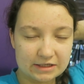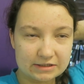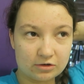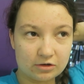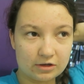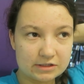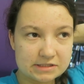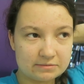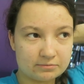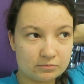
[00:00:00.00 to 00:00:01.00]
I got
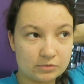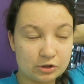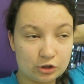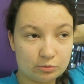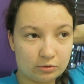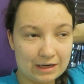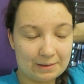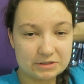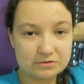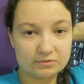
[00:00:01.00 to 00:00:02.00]
some newborn
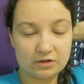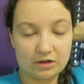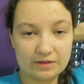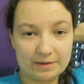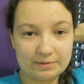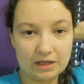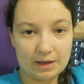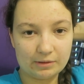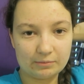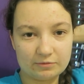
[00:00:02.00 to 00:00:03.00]
nappies from the cloth nappy
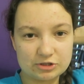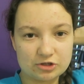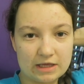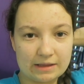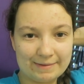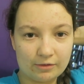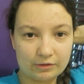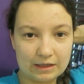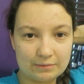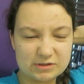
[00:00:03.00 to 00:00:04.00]
library, and we've been trying them out
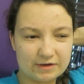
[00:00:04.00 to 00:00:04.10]
on him.